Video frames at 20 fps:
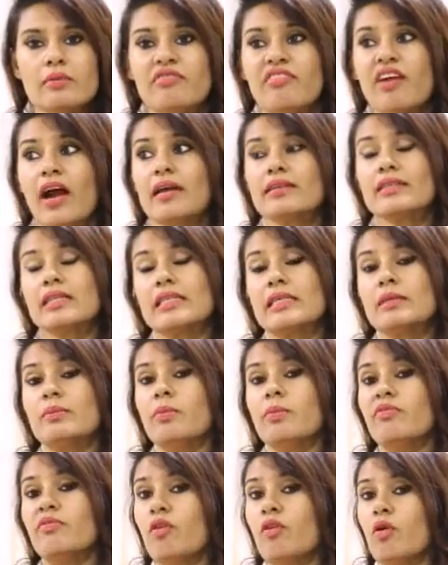And
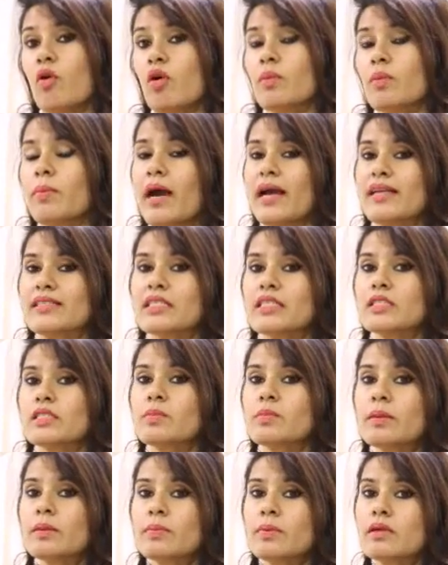finally, for
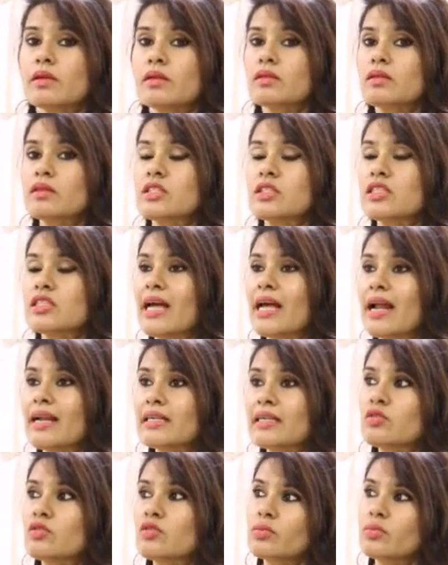Pisces people,
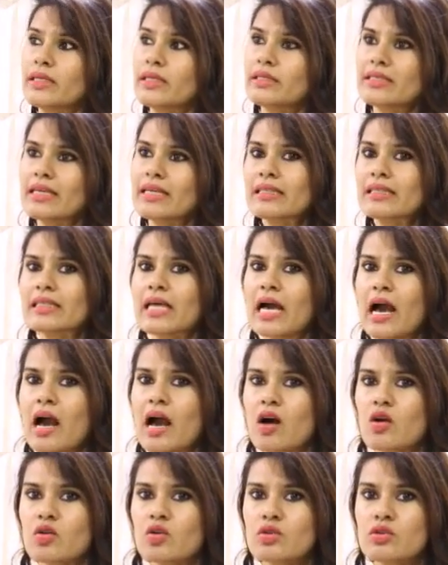Saturn will be in 10th
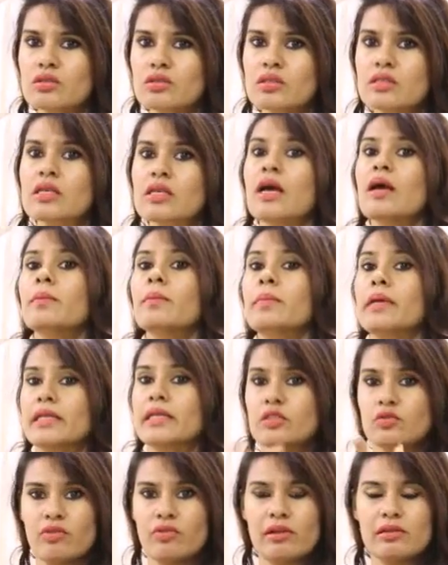house,
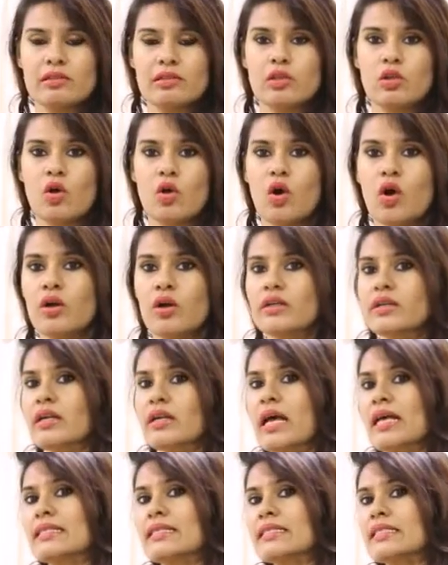being 12th Lord,
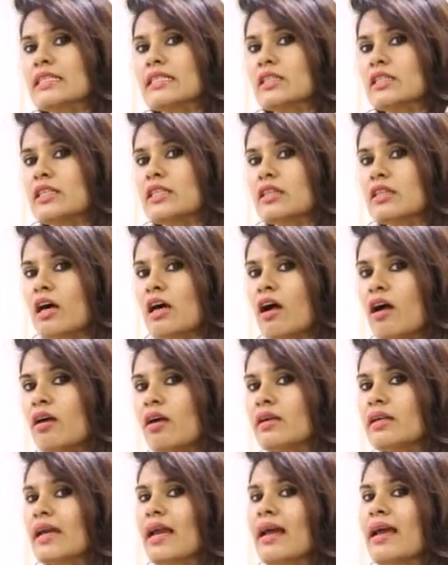transiting the
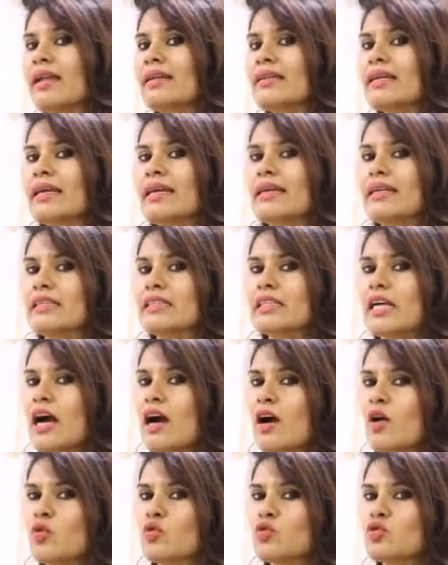3rd and
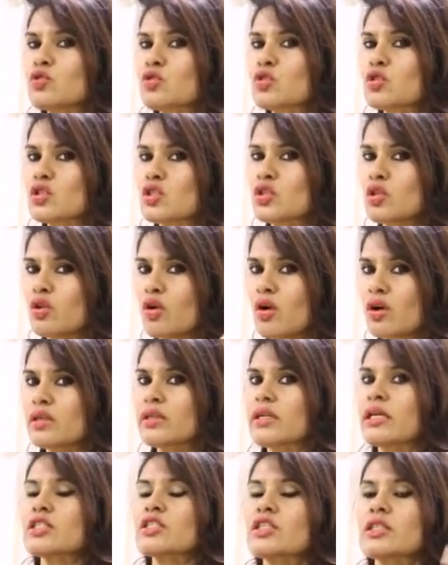8th house
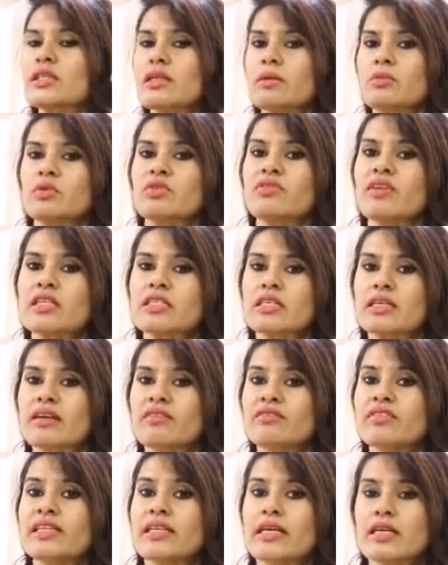Lord Nakshatra
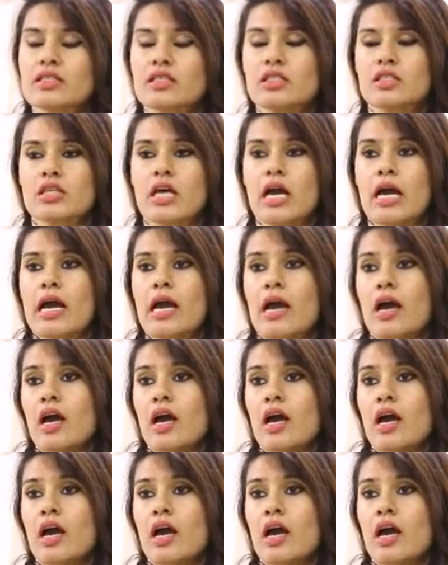Purvashara Venus.